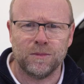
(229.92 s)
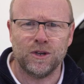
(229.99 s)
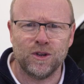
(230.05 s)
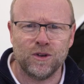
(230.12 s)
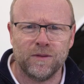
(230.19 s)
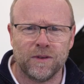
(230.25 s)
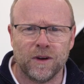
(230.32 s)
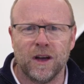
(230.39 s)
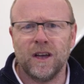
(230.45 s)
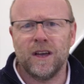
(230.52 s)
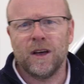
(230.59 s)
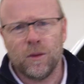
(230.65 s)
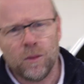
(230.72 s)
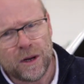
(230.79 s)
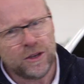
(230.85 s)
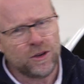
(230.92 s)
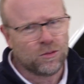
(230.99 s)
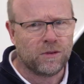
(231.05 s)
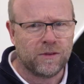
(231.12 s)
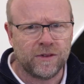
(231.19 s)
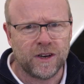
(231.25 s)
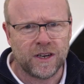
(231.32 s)
maneuver when you're
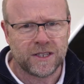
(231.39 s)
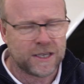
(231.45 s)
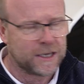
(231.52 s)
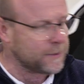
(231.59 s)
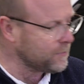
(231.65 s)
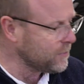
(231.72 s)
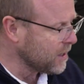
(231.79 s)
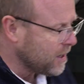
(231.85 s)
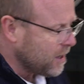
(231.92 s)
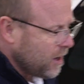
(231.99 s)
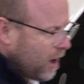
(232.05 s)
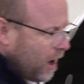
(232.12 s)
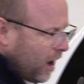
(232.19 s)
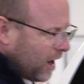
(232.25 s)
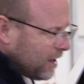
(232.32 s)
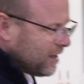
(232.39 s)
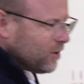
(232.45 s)
reversing. I